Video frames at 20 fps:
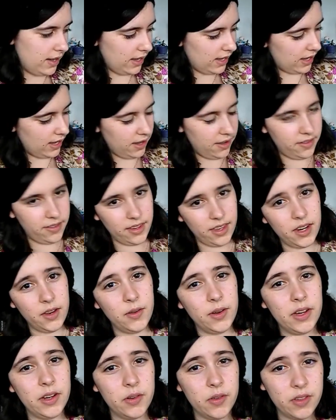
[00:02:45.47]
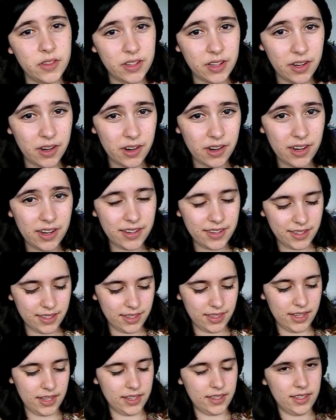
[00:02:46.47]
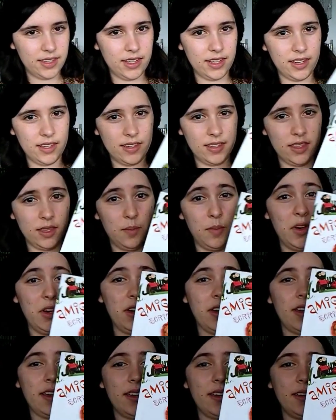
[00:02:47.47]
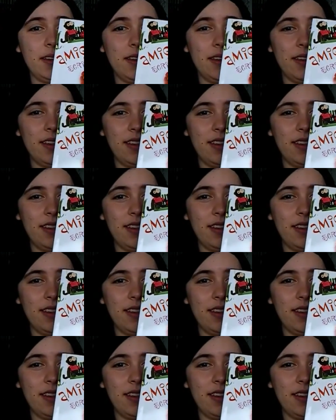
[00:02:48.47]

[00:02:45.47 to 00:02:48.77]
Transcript: In case anyone was curious, this is the book